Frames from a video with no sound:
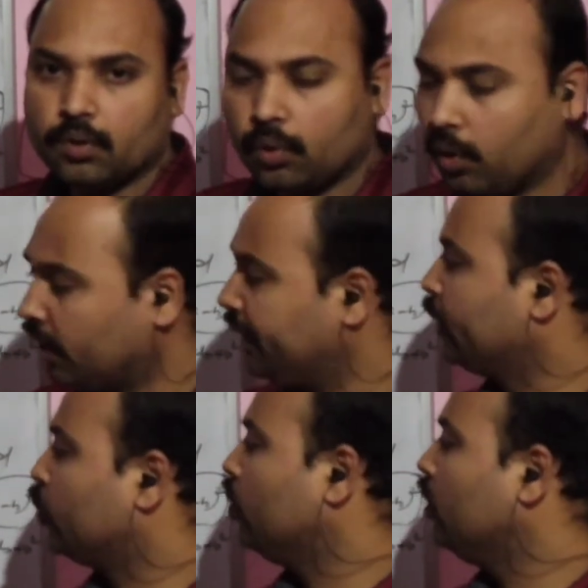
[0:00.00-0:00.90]
whole
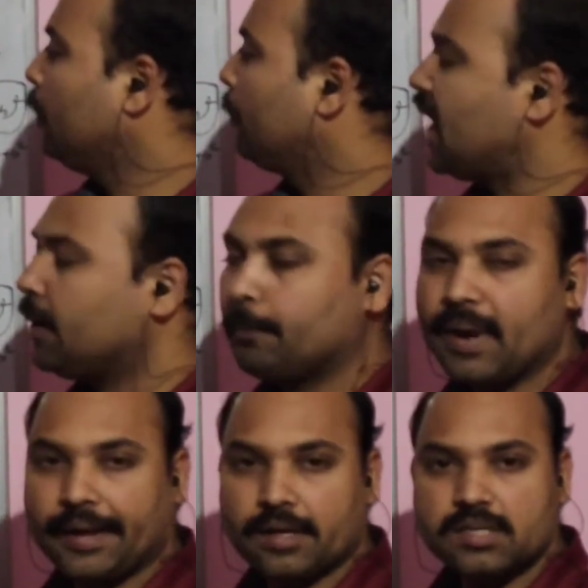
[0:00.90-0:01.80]
into 5
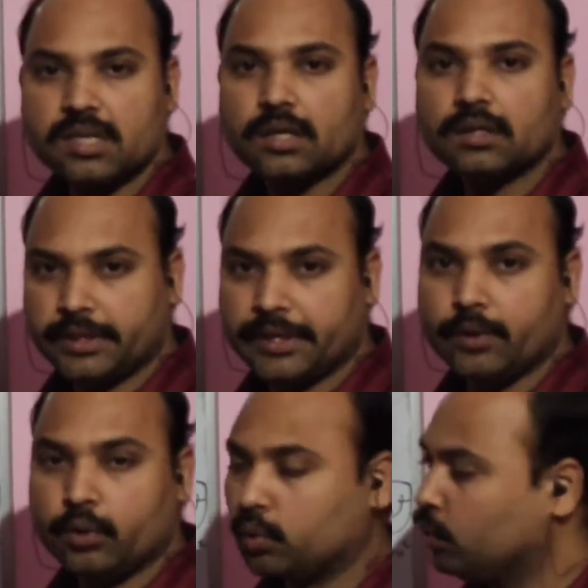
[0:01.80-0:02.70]
minus 3
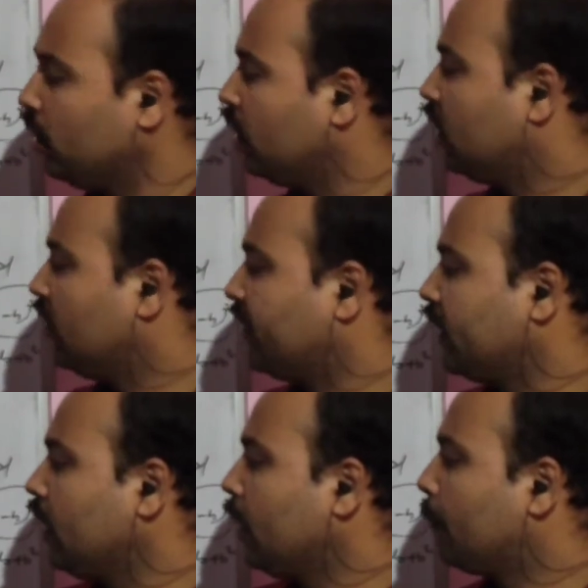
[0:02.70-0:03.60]
root 2
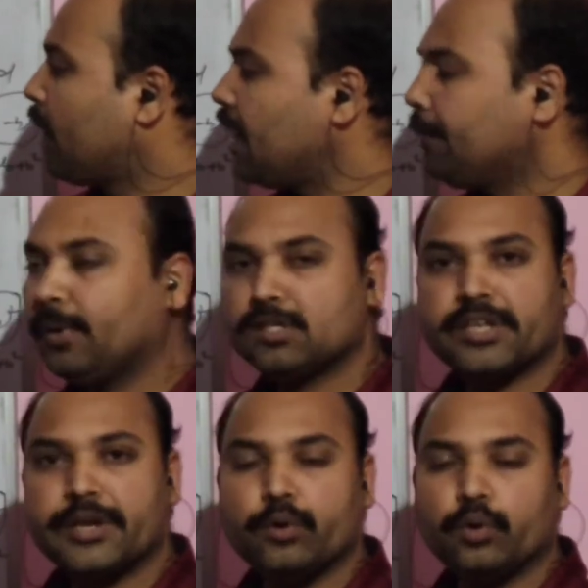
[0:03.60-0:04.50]
upon 5 plus
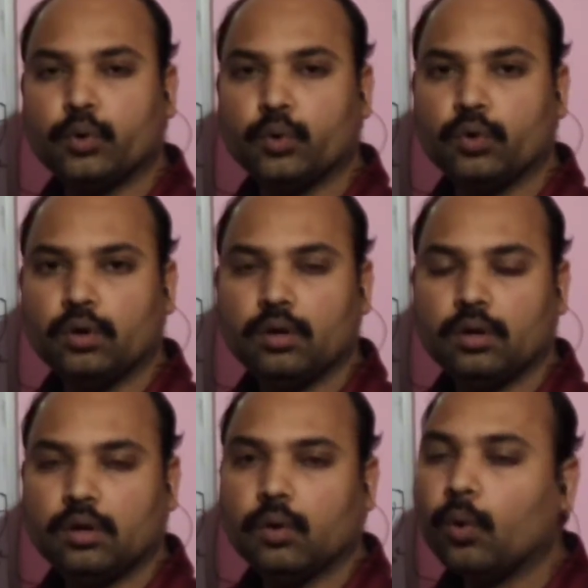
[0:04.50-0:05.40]
3 root 2
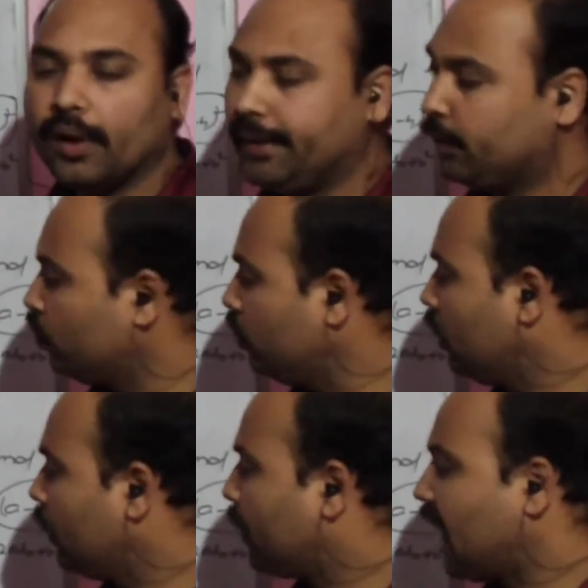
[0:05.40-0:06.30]
whole into
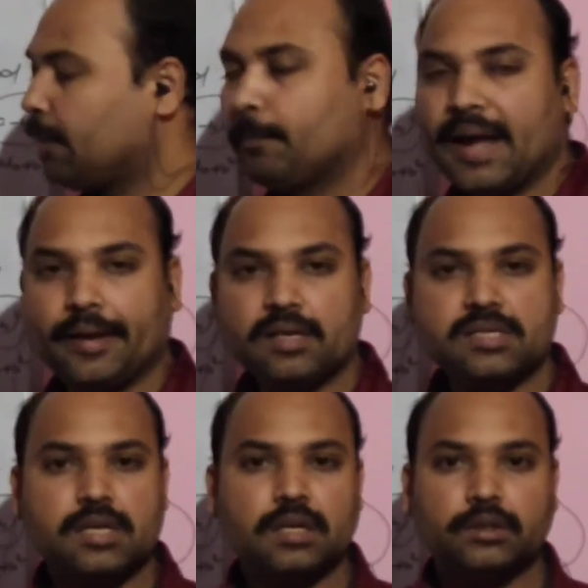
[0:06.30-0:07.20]
5
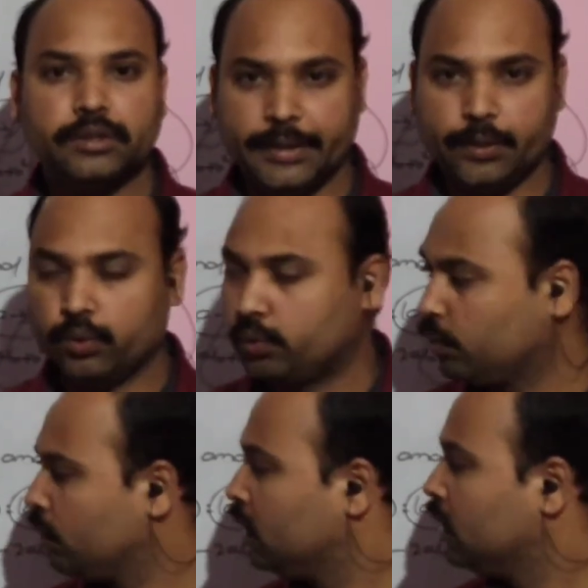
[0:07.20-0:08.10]
minus 3 root 2.
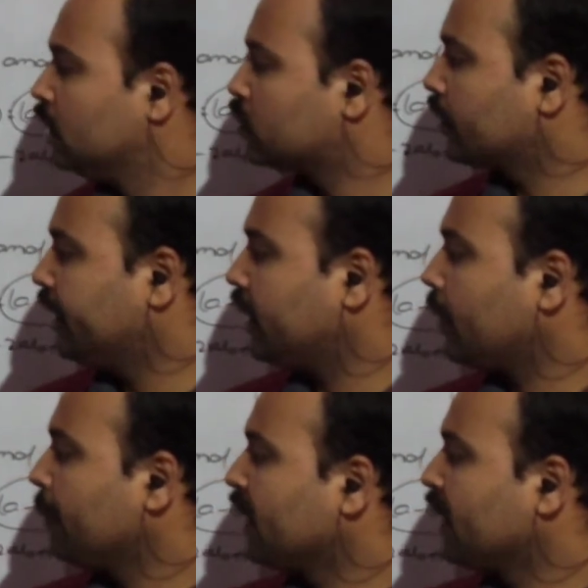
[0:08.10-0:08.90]
So here